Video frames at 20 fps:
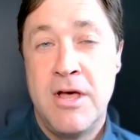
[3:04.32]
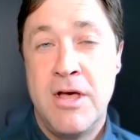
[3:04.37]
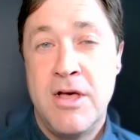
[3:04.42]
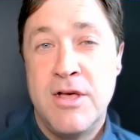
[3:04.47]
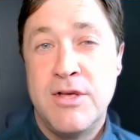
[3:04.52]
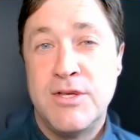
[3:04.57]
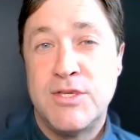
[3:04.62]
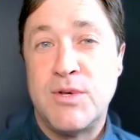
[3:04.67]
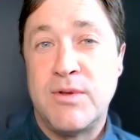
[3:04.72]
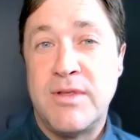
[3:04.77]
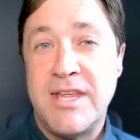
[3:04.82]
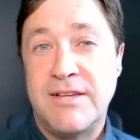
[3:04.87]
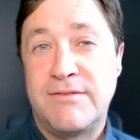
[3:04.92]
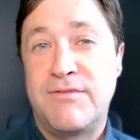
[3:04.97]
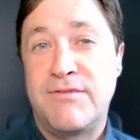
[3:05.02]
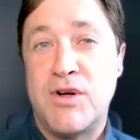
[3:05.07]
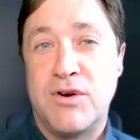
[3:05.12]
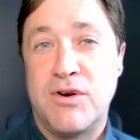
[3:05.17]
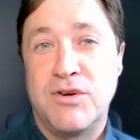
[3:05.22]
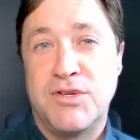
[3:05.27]
So these
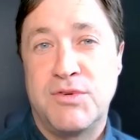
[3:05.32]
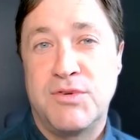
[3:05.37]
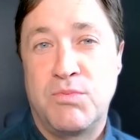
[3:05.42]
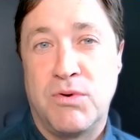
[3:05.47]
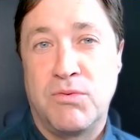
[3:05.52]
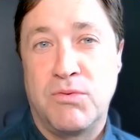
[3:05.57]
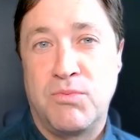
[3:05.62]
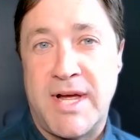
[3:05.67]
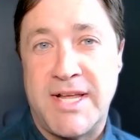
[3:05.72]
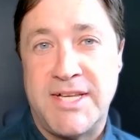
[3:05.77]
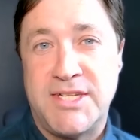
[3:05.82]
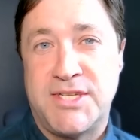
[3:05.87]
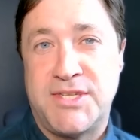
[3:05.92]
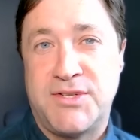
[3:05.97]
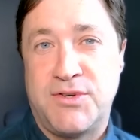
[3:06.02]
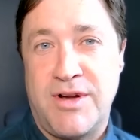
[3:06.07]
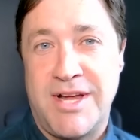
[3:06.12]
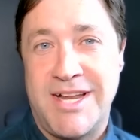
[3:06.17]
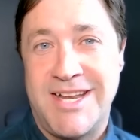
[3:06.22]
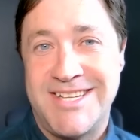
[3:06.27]
voters were
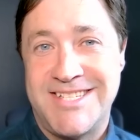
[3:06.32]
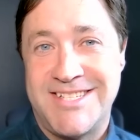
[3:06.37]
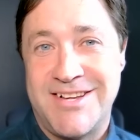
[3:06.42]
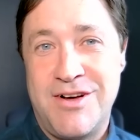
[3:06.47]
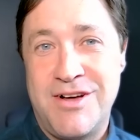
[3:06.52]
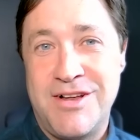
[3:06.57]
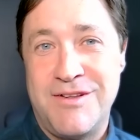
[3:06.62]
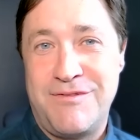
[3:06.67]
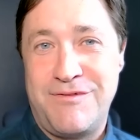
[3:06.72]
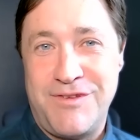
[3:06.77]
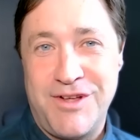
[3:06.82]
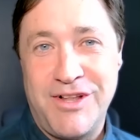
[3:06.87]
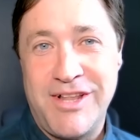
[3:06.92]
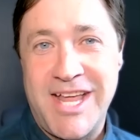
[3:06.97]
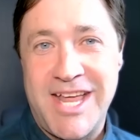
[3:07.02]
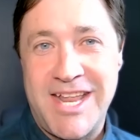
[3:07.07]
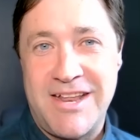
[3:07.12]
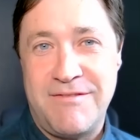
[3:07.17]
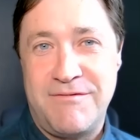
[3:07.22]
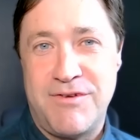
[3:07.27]
registering as
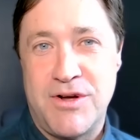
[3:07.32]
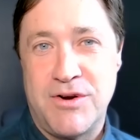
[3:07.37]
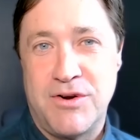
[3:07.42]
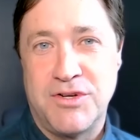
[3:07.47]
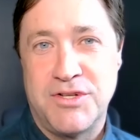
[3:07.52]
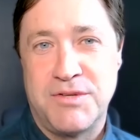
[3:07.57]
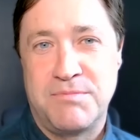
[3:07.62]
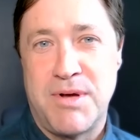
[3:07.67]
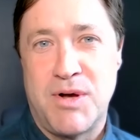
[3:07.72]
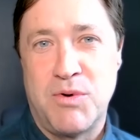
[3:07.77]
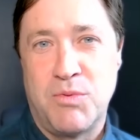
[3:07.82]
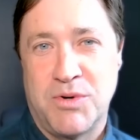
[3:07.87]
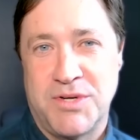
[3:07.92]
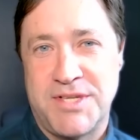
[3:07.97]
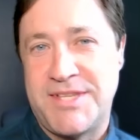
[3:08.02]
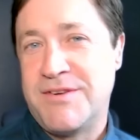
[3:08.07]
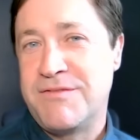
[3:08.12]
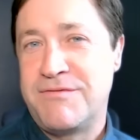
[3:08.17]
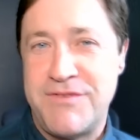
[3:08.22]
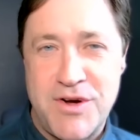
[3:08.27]
unaffiliated voters, but were
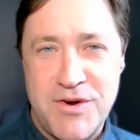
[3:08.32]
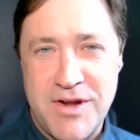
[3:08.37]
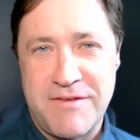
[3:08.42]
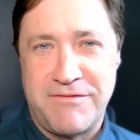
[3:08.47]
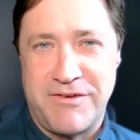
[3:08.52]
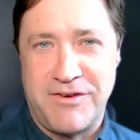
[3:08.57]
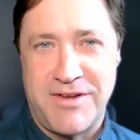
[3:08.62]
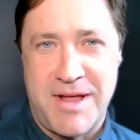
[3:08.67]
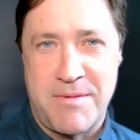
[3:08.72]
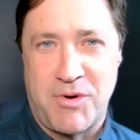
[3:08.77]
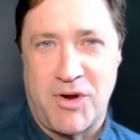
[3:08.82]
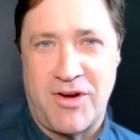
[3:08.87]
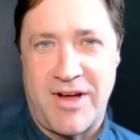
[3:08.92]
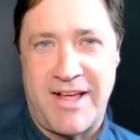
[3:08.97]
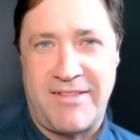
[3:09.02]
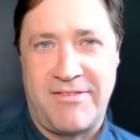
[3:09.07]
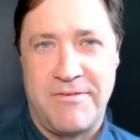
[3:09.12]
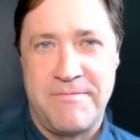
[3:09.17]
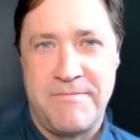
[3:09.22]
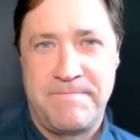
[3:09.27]
still voting for
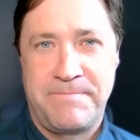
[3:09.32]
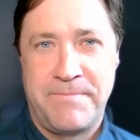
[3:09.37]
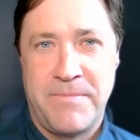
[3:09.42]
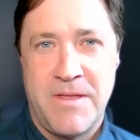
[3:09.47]
Democrats.